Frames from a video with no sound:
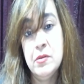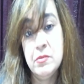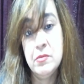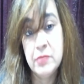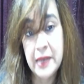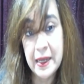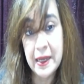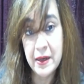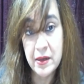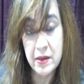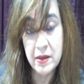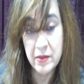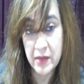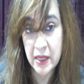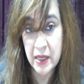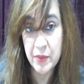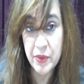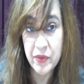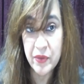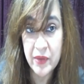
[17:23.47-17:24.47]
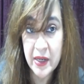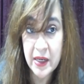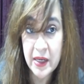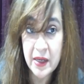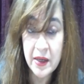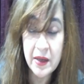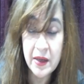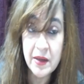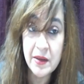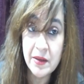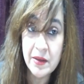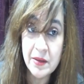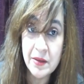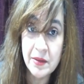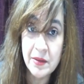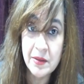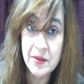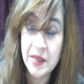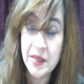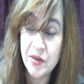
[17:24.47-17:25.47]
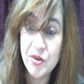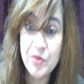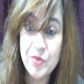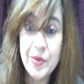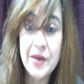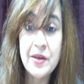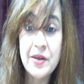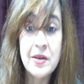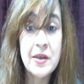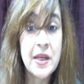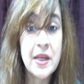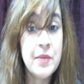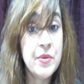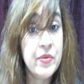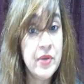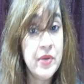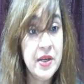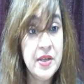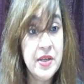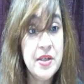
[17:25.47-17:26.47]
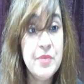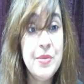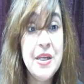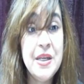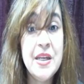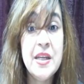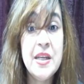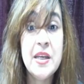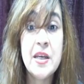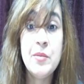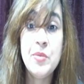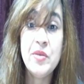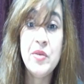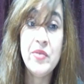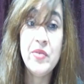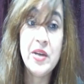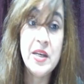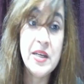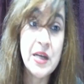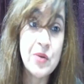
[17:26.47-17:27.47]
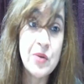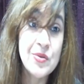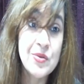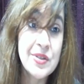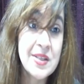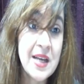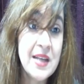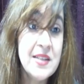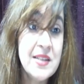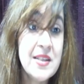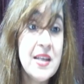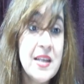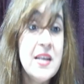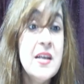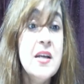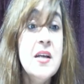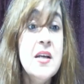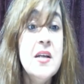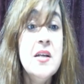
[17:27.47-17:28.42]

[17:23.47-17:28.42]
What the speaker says: can be very detrimental, can be very demeaning, can be very downsizing.